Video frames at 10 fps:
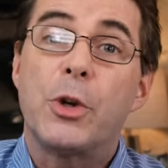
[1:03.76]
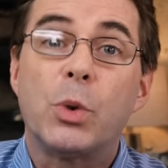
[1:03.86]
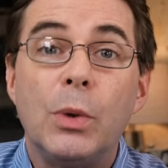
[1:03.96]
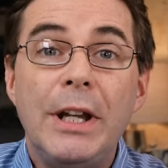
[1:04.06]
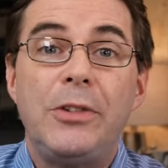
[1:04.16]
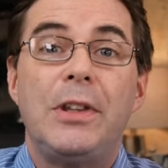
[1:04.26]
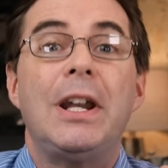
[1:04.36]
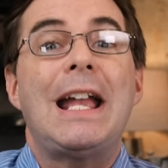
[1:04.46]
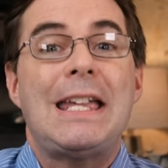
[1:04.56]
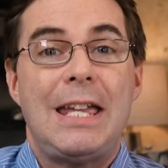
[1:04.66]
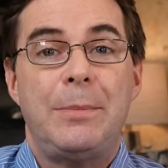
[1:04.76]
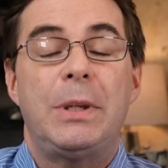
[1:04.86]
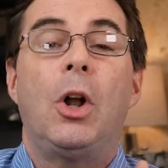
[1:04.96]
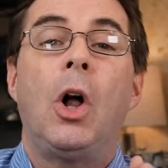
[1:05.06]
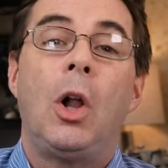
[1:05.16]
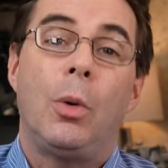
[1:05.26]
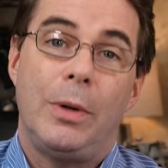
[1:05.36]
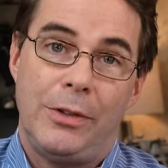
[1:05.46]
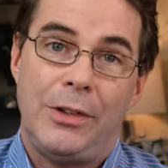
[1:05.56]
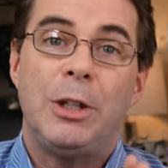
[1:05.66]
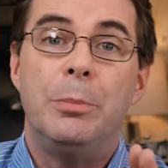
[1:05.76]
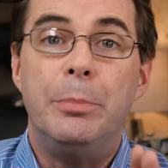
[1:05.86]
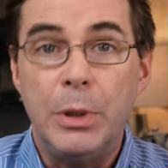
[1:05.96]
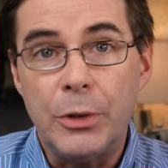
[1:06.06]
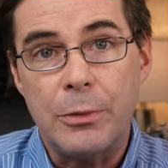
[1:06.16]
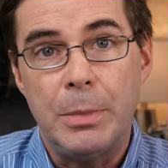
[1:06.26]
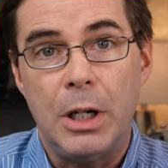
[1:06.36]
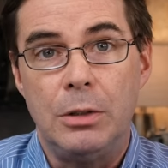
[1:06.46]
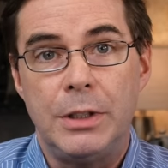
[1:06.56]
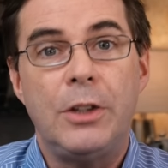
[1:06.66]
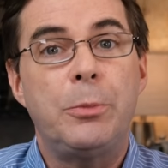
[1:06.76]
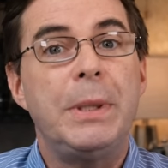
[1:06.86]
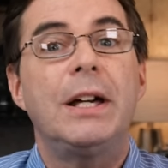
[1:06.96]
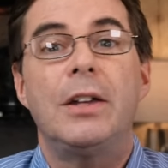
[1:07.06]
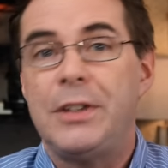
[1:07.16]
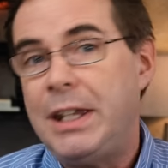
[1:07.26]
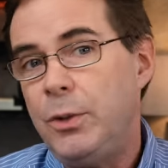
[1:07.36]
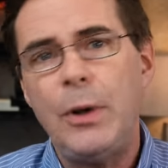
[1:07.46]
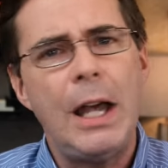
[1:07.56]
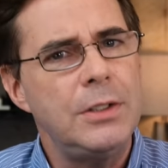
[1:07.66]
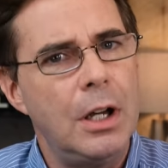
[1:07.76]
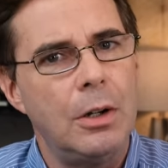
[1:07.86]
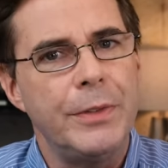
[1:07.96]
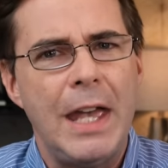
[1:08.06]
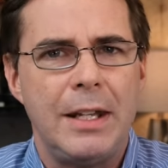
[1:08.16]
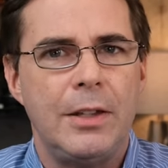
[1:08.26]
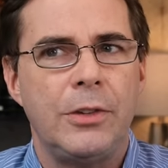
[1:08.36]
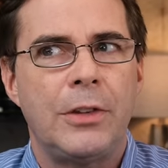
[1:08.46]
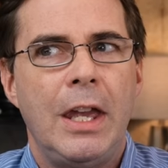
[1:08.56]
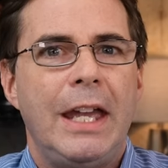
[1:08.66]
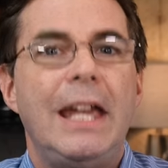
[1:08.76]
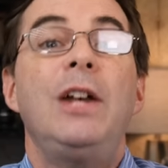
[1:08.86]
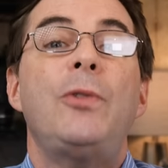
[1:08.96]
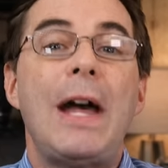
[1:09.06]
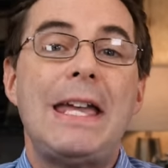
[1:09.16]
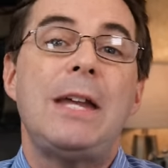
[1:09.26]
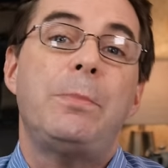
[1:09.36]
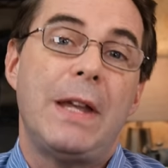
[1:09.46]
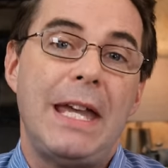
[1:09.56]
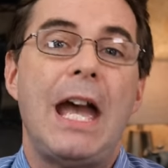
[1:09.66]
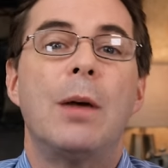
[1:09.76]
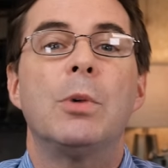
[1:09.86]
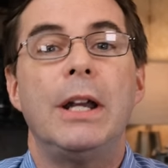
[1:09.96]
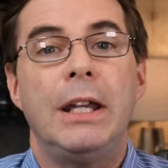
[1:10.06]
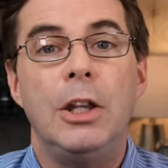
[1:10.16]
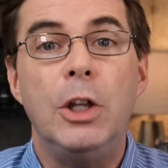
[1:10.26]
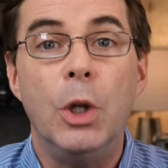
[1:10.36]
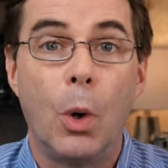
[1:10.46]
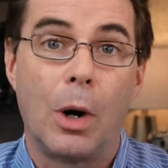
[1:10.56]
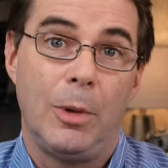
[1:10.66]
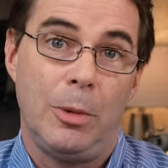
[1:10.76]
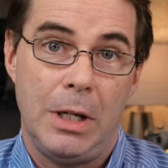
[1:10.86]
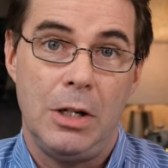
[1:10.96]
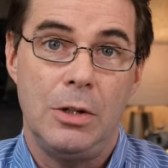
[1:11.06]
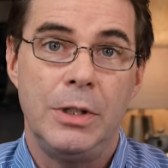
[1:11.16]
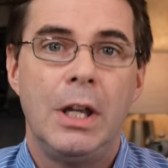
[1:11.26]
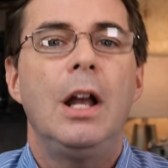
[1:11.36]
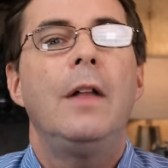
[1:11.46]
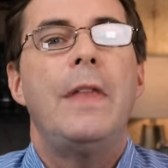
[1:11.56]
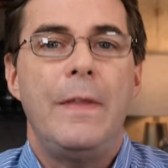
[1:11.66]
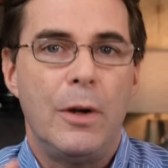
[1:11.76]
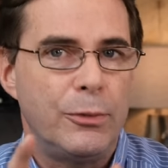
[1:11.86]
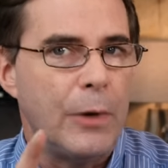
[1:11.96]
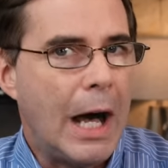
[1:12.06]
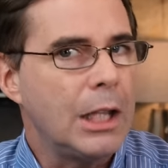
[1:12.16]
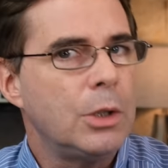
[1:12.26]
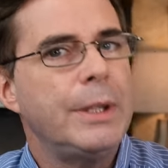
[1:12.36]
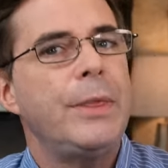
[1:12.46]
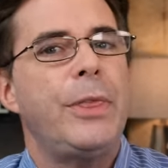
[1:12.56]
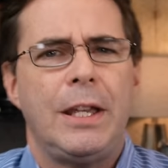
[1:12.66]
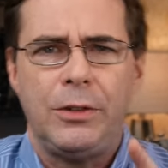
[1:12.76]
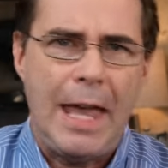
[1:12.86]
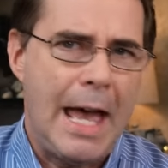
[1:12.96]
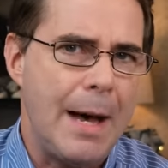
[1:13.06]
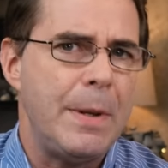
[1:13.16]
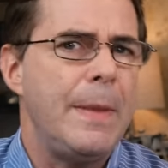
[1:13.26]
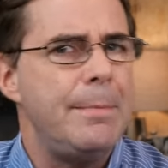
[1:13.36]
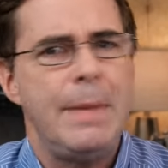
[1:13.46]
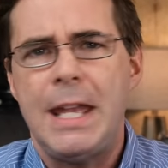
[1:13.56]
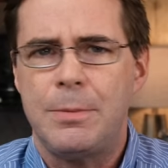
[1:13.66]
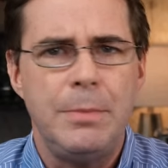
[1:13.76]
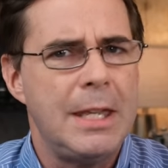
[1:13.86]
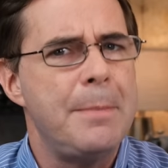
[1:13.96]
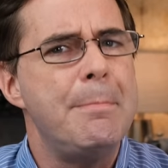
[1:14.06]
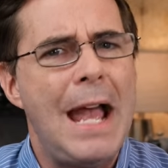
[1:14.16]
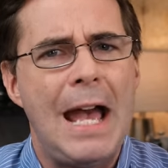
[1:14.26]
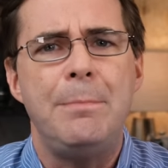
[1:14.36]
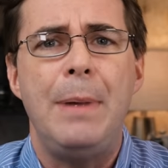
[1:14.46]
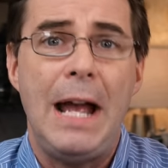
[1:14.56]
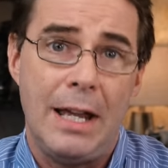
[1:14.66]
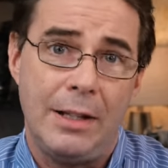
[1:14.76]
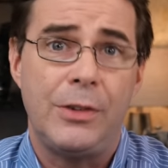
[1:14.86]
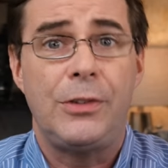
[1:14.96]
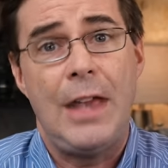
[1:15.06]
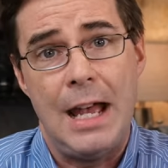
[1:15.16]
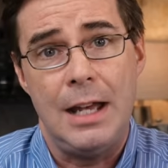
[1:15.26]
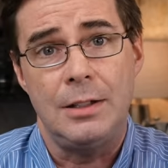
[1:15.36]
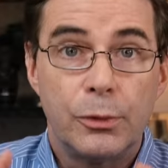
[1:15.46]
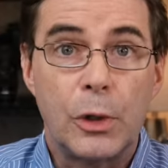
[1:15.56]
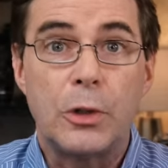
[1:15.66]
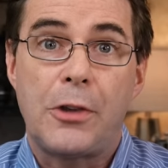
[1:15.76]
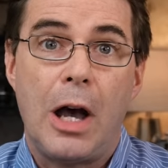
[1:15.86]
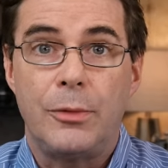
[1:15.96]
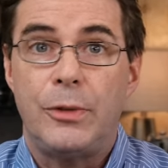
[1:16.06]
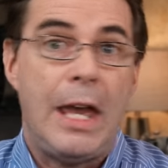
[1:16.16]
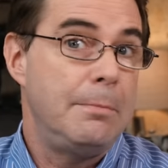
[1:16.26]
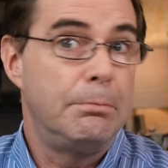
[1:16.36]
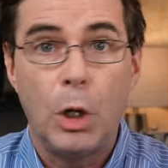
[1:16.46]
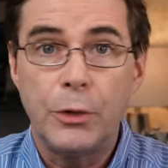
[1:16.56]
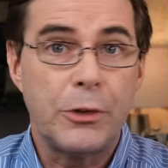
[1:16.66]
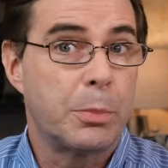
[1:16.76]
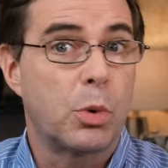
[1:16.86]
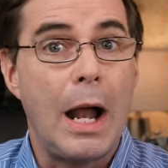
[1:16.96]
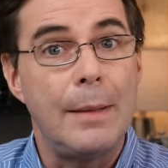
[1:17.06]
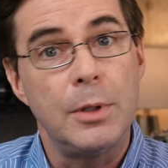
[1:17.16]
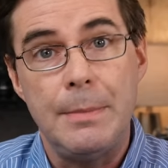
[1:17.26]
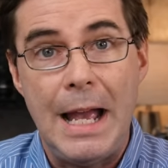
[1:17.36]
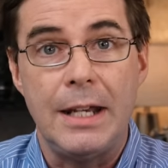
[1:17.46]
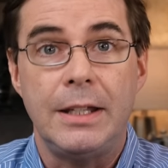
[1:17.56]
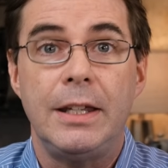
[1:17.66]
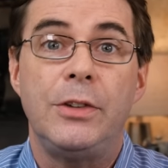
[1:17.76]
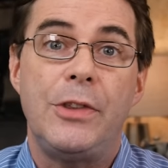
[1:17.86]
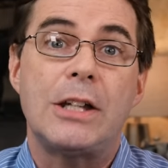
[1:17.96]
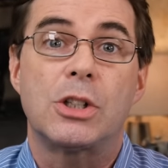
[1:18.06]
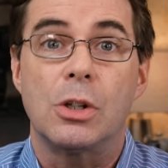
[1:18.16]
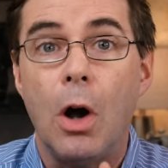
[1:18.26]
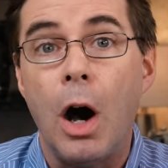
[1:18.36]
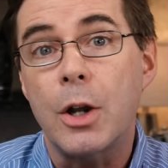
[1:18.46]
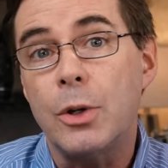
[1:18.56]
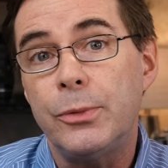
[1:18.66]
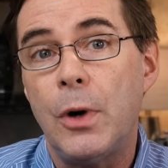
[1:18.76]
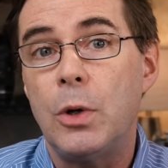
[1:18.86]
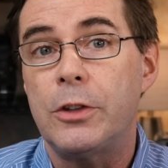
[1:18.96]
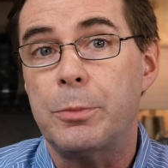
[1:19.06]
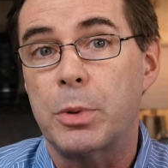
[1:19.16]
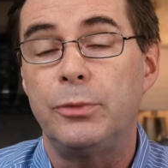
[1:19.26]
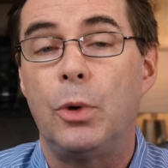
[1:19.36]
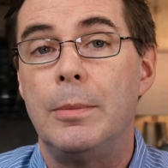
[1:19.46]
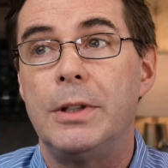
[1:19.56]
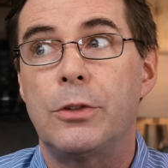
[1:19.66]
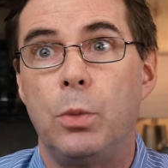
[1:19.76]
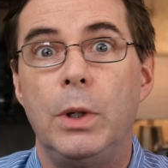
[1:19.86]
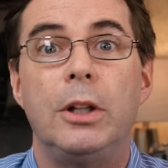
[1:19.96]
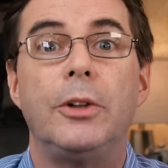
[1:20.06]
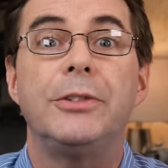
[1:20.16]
the reason I keep it always in boost mode is because if I don't, that is, if I keep the camera in normal mode, then the following things happen that make me mad, bad, and sad. First off, and most problematic, is that your autofocus performance will